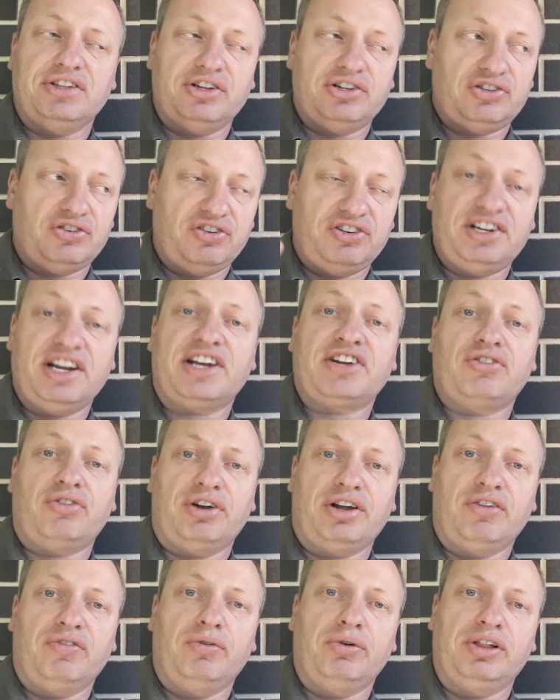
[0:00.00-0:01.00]
the
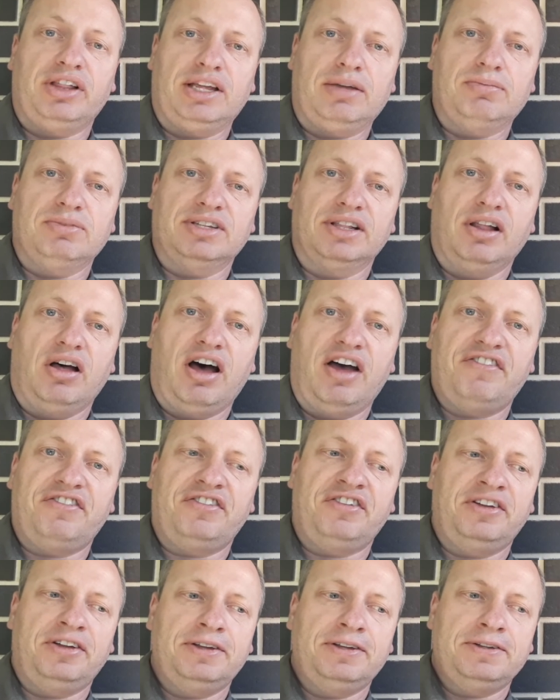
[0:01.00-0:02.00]
trajectory of William's
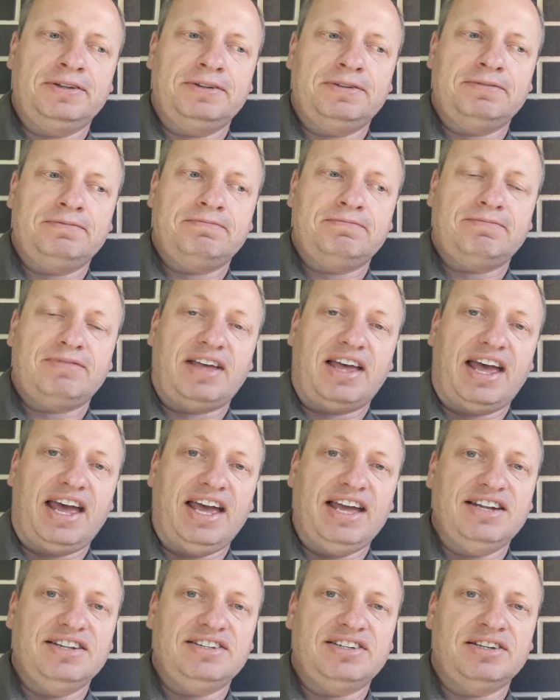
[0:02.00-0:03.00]
life.
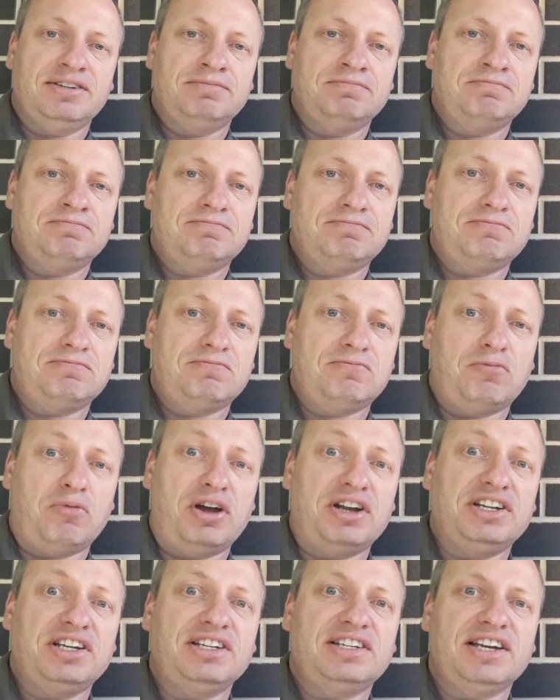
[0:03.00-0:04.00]
And
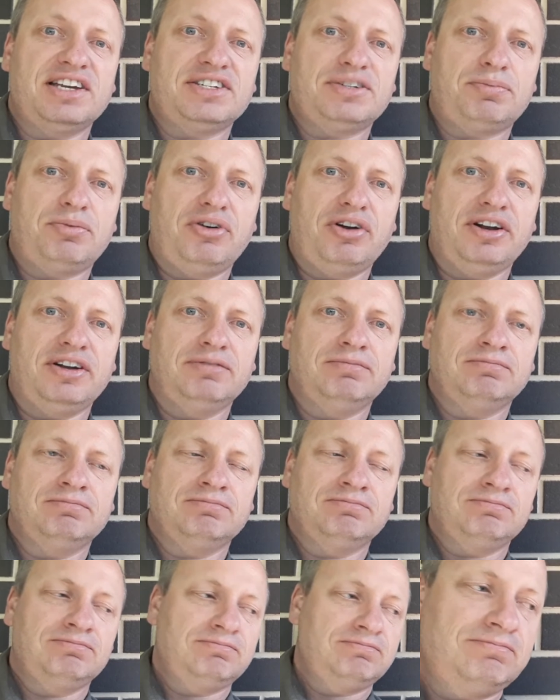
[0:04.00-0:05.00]
when you're desperate,
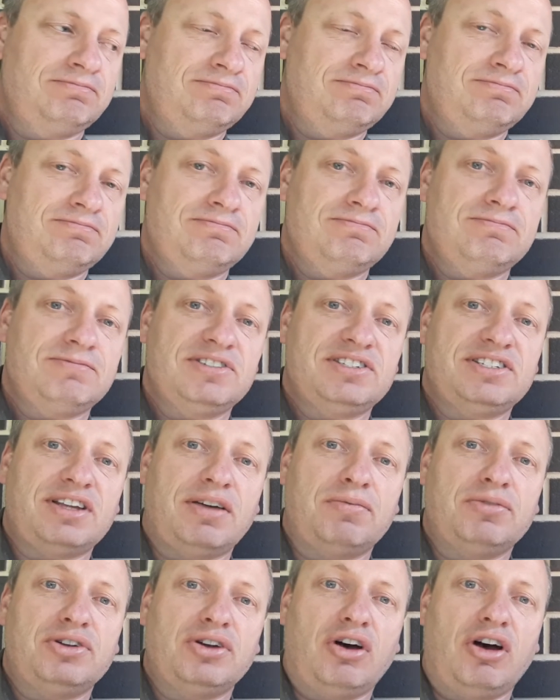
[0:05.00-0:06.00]

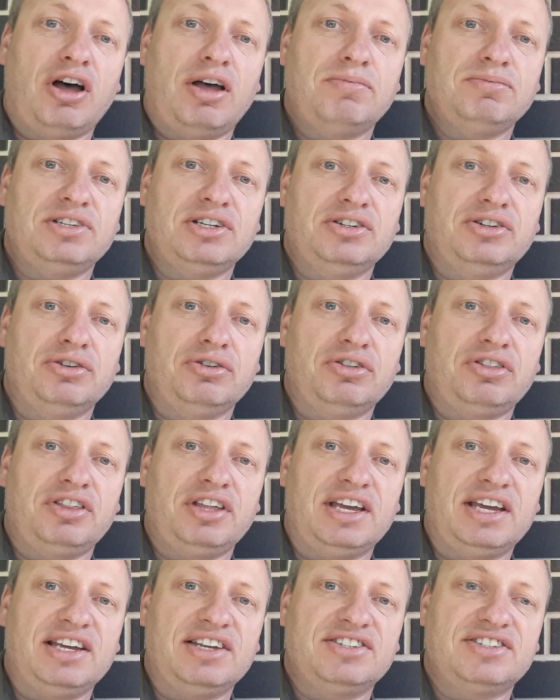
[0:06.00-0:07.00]
sometimes you do
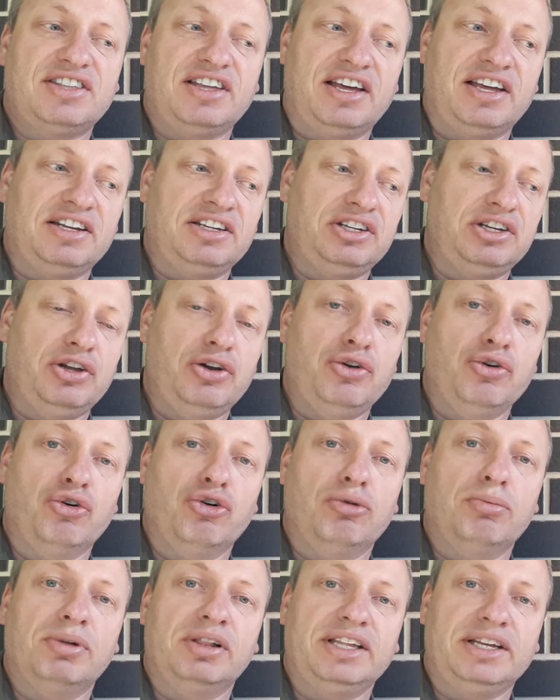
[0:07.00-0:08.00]
things that you
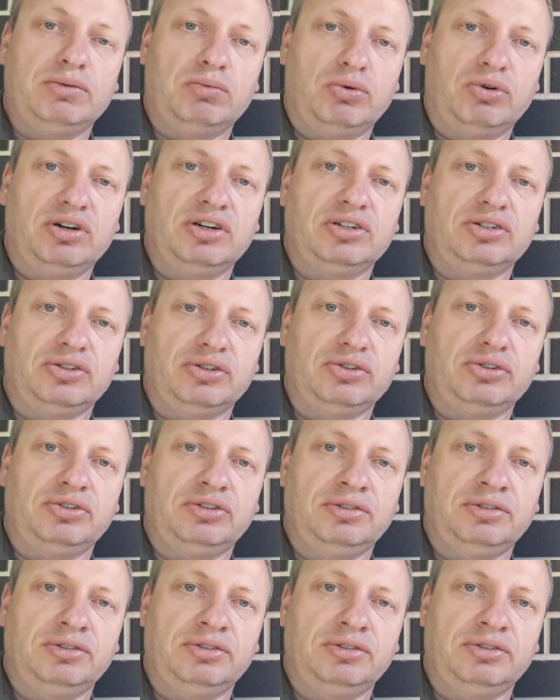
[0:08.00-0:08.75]
normally wouldn't do.